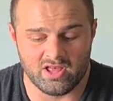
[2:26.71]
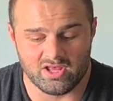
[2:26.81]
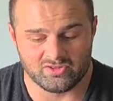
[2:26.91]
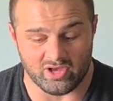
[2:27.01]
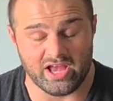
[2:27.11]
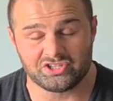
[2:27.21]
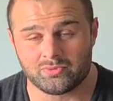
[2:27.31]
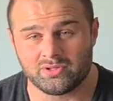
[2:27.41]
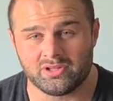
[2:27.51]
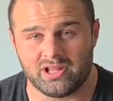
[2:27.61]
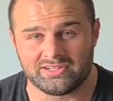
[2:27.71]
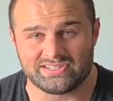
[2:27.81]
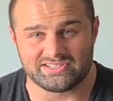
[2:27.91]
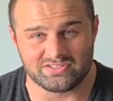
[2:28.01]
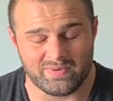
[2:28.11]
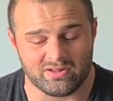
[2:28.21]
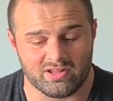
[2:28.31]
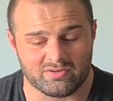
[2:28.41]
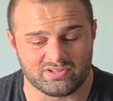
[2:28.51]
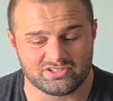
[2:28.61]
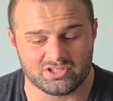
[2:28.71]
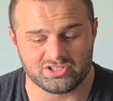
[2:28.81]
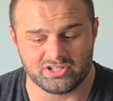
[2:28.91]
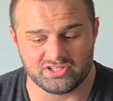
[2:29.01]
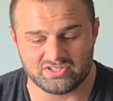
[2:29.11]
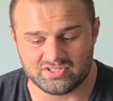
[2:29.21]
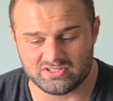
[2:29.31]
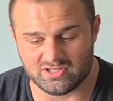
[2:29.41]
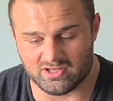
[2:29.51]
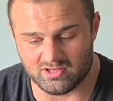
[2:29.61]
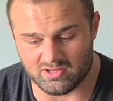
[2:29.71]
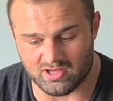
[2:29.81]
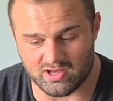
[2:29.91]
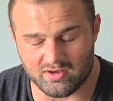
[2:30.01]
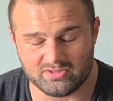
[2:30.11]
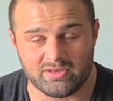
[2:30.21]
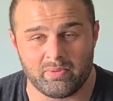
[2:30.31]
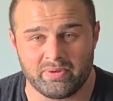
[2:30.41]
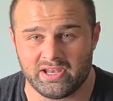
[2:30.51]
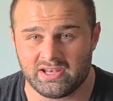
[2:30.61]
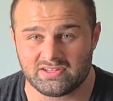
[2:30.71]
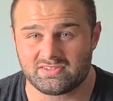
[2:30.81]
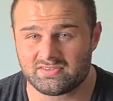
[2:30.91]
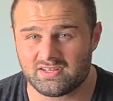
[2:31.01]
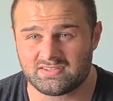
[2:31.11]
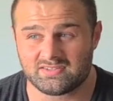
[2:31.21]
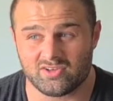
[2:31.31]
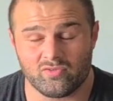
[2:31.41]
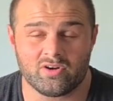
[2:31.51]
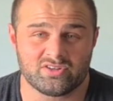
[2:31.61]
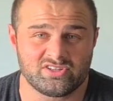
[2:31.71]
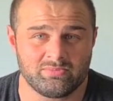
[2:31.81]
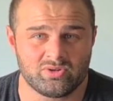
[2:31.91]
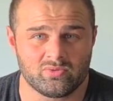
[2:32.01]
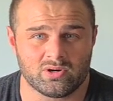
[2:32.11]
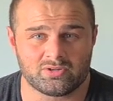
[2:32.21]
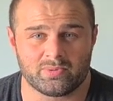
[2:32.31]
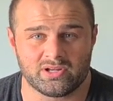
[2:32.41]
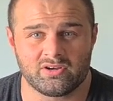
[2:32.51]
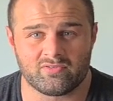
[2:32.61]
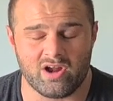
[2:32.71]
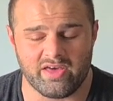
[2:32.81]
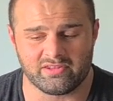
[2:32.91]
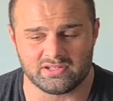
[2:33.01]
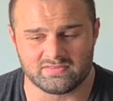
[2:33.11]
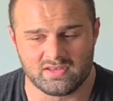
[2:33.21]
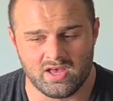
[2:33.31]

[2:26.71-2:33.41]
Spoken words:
So I actually really like this. There's been a lot of research on this supplement, and it's so far it seemed to work pretty good for athletes.